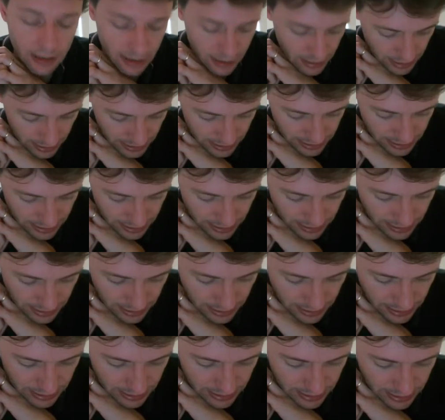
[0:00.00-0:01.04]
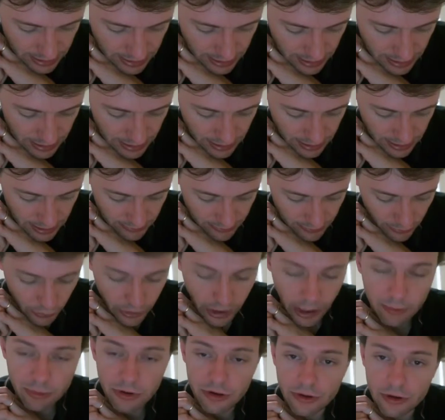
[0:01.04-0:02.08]
this is the
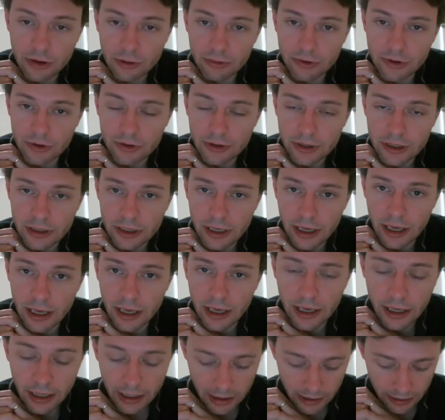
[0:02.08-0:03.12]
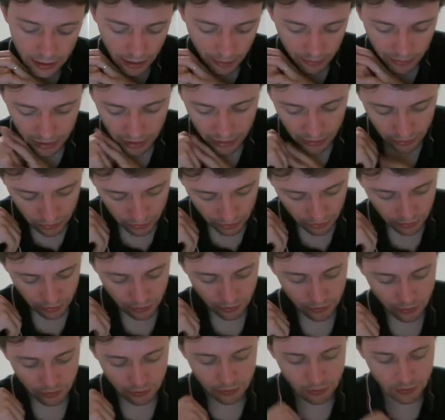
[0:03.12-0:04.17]
vocabulary building, and I'm going
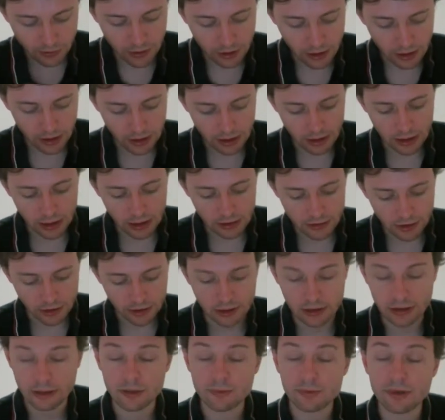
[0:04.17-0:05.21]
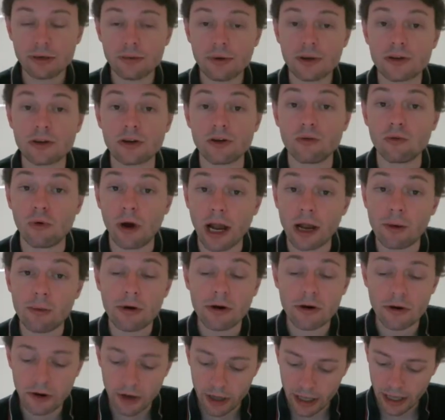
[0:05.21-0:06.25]
to talk a little bit about the
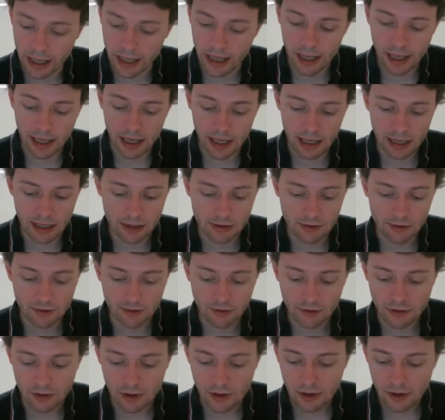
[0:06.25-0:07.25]
grammar and